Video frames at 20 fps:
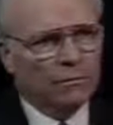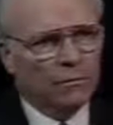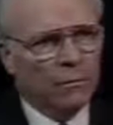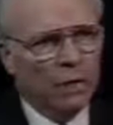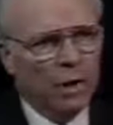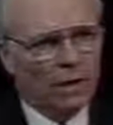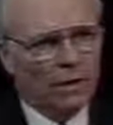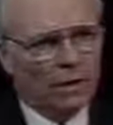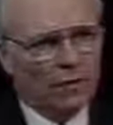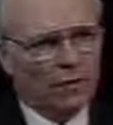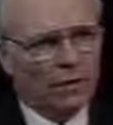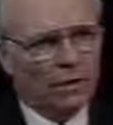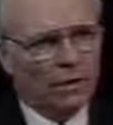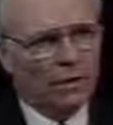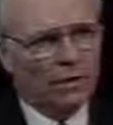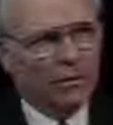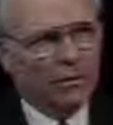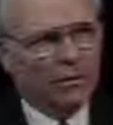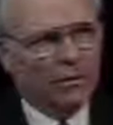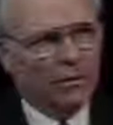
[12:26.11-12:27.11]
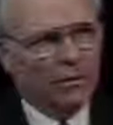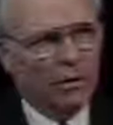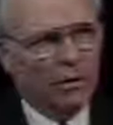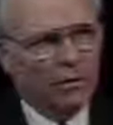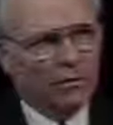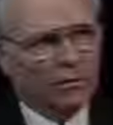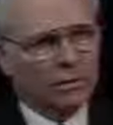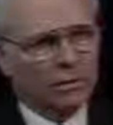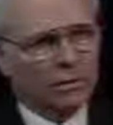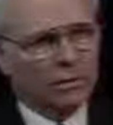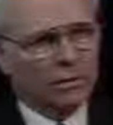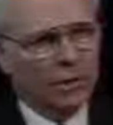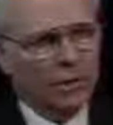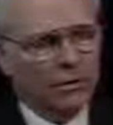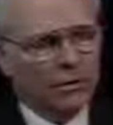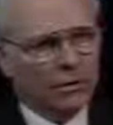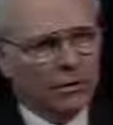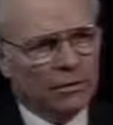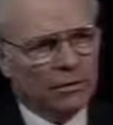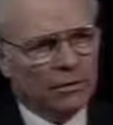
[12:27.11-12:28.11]
Why do you think you host a
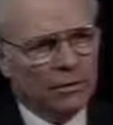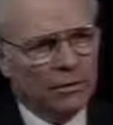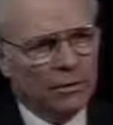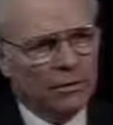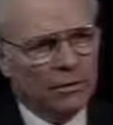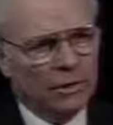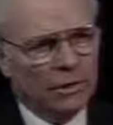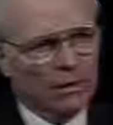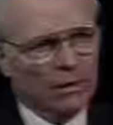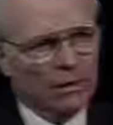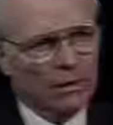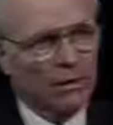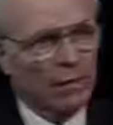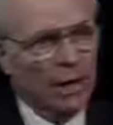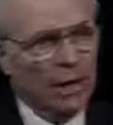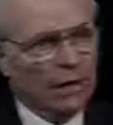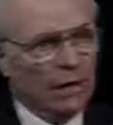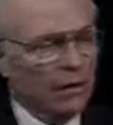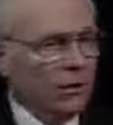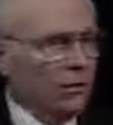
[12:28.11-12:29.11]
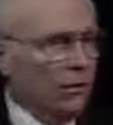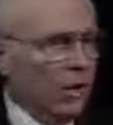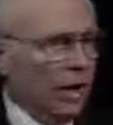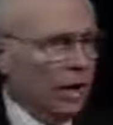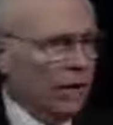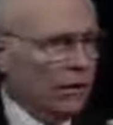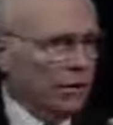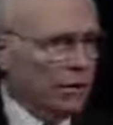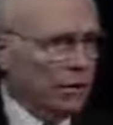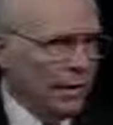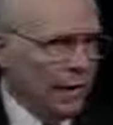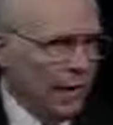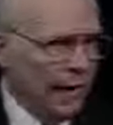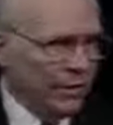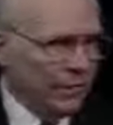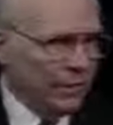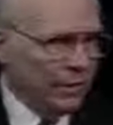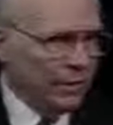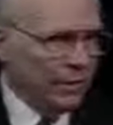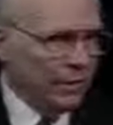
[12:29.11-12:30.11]
television show on BET? Why do you why are you an advocate